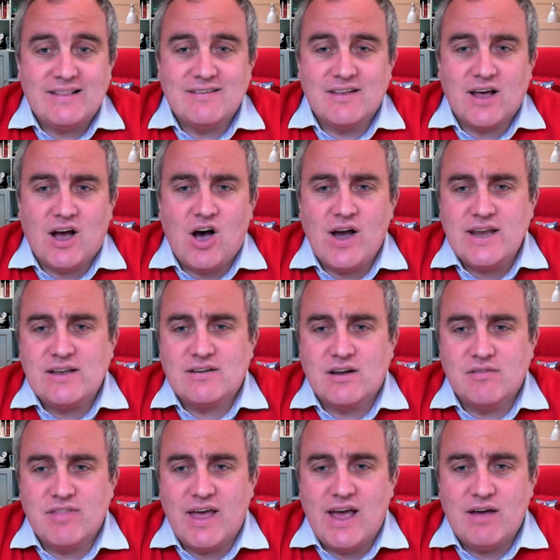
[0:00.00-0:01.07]
to the height of
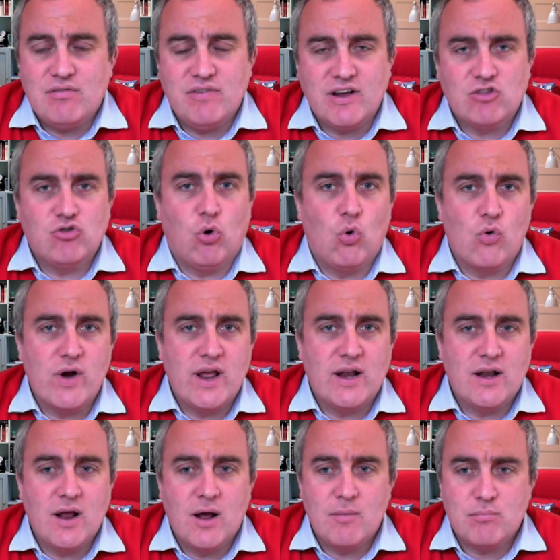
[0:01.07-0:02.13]
their
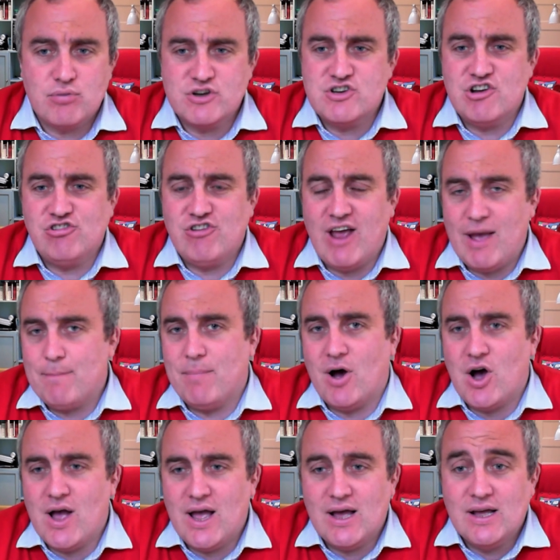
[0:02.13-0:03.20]
Victorian British
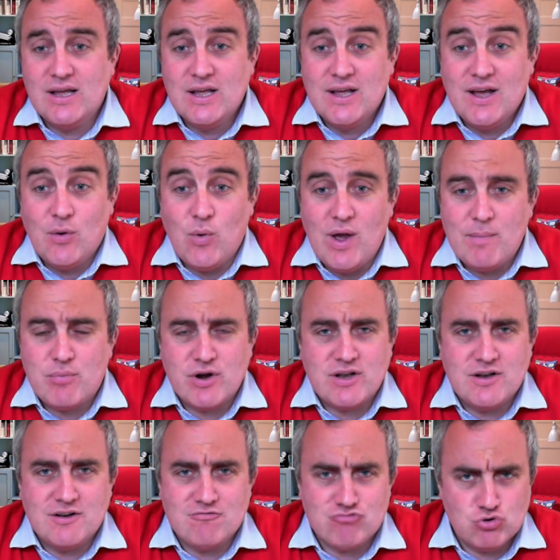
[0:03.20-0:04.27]
Empire, where
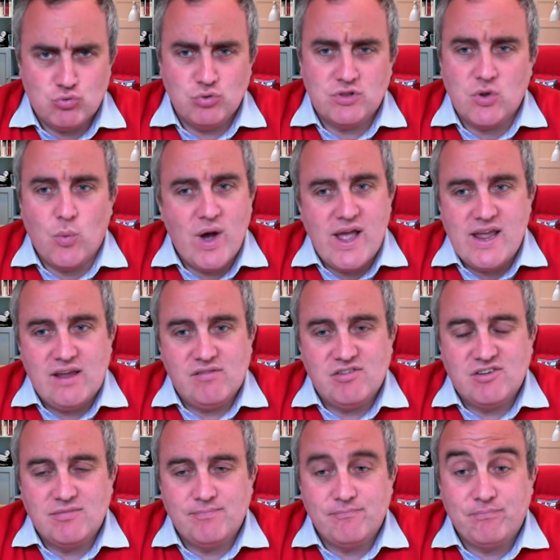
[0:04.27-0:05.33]
Britain ruled the
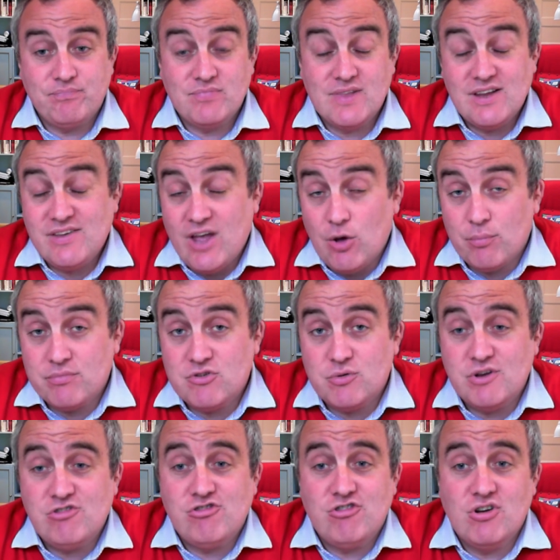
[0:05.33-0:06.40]
waves. This helped to
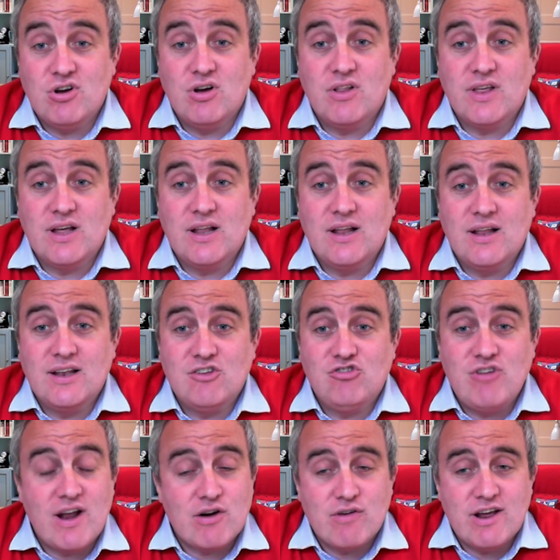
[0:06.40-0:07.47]
ensure that
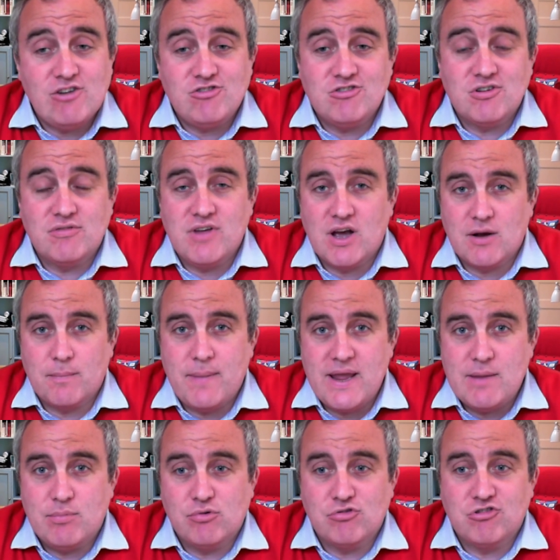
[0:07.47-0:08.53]
generations of young
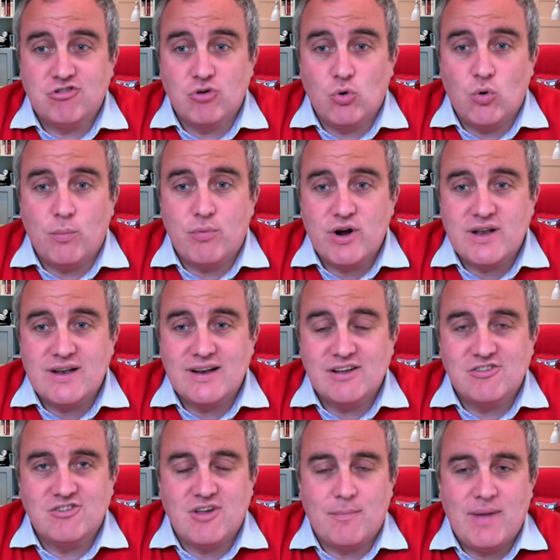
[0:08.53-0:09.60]
people saw Britain as
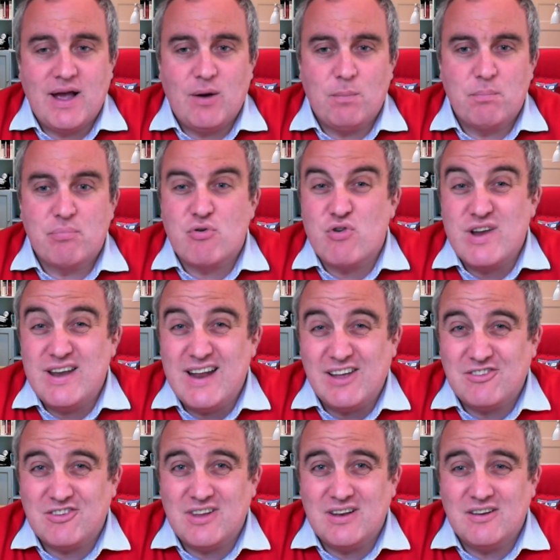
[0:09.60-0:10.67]
somehow
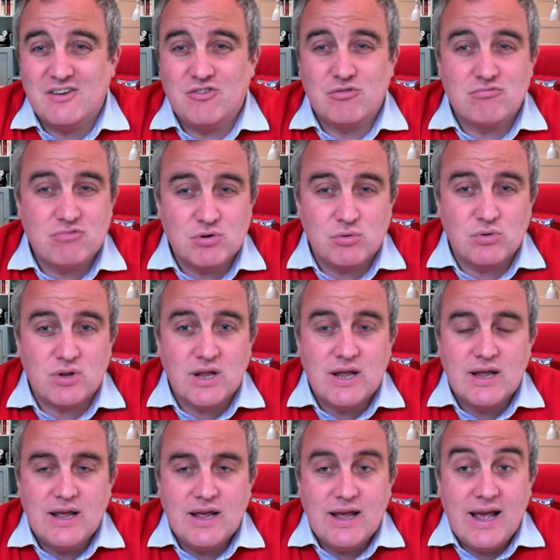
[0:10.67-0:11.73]
predestined to rule,
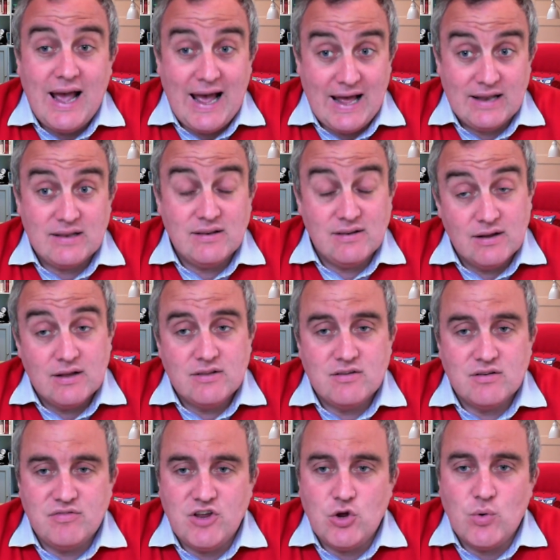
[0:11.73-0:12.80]
and to
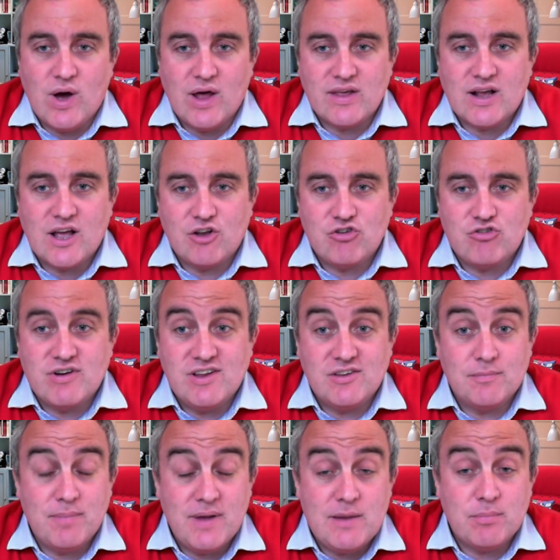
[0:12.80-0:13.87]
view other countries
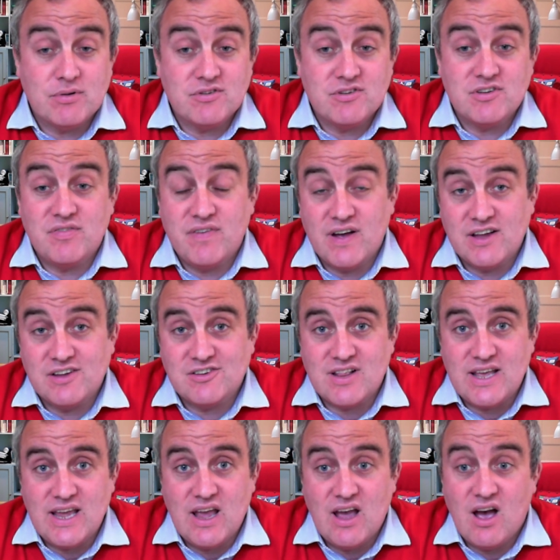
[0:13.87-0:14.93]
and peoples as
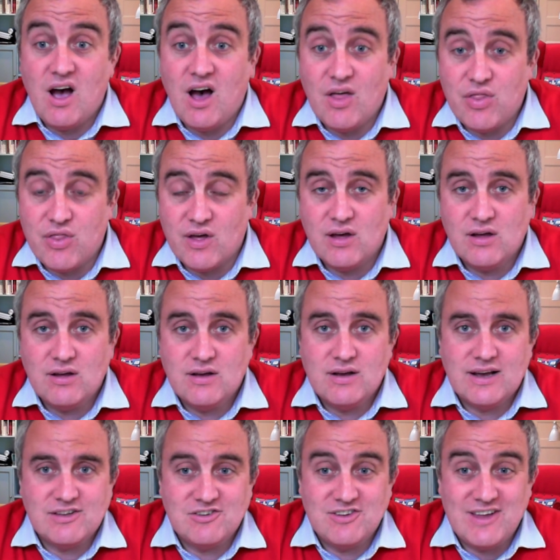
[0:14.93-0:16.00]
firstly other,
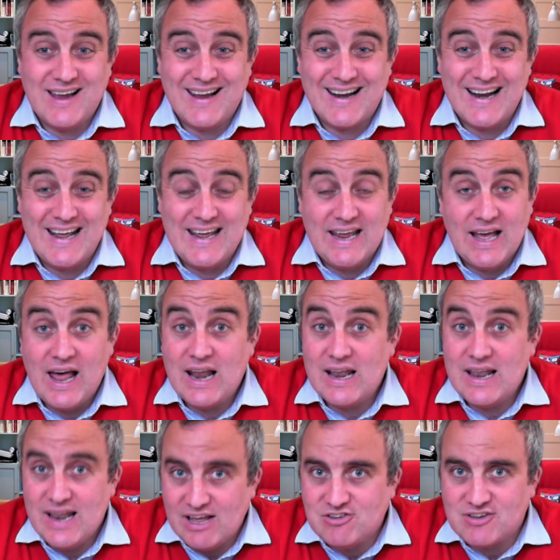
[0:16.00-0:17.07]
and secondly,
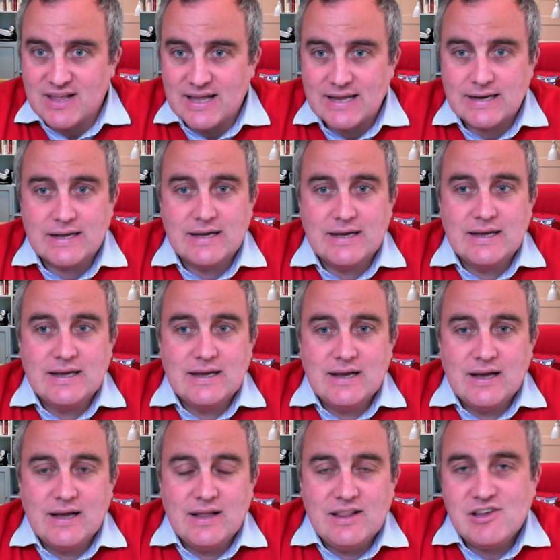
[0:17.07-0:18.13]
less than.
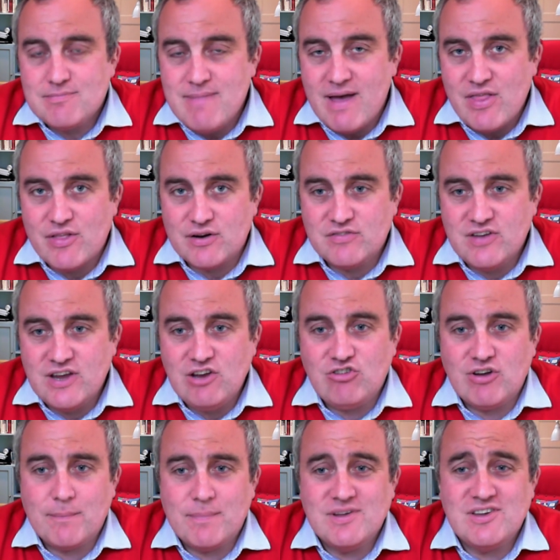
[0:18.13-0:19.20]
This method of
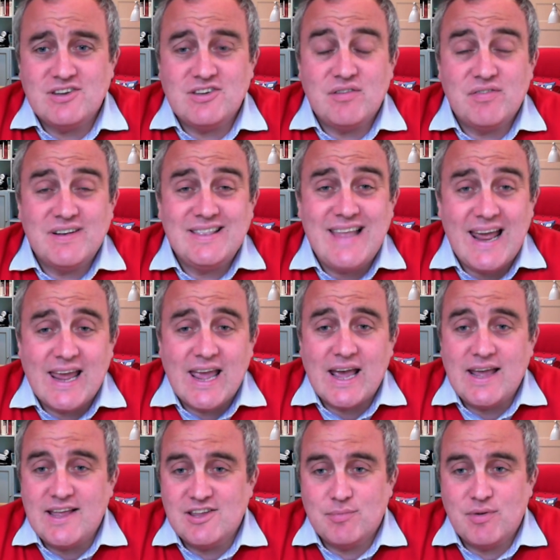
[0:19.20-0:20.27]
teaching persisted for
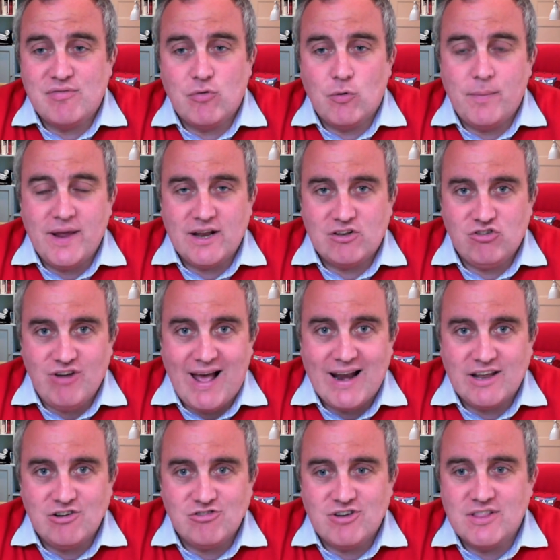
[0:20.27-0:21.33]
decades before being
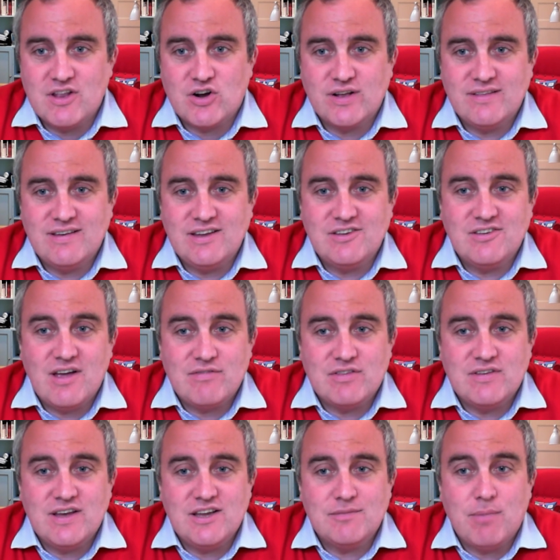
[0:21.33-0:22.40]
challenged in the
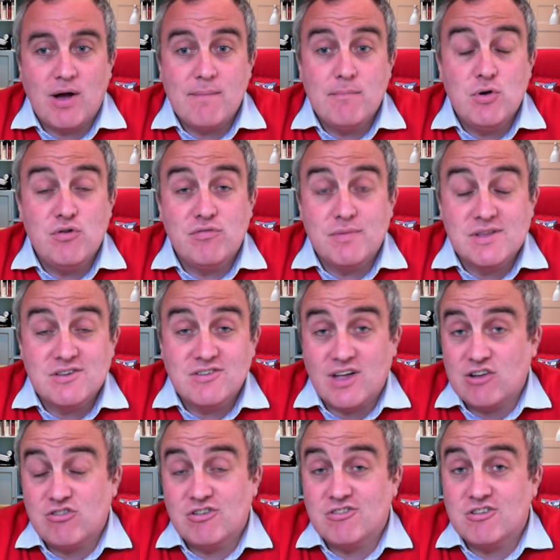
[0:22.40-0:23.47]
1970s by movements
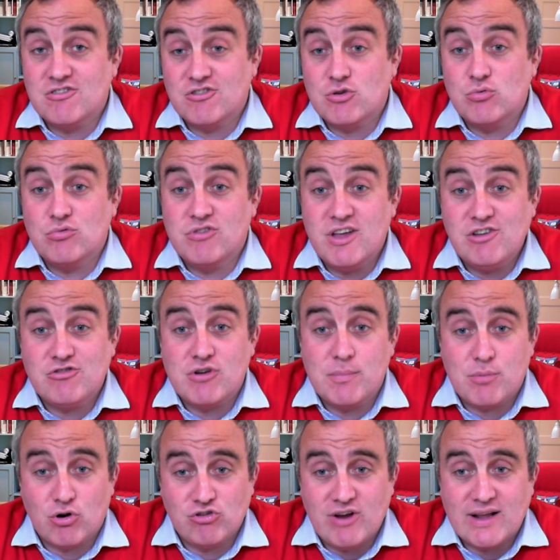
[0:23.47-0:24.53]
such as the School's History
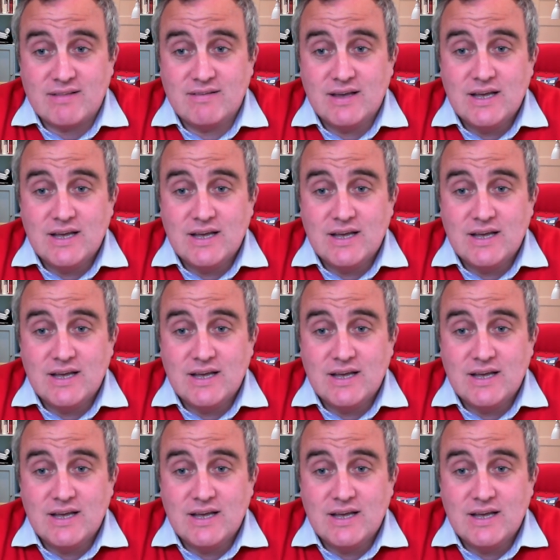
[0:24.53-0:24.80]
Project,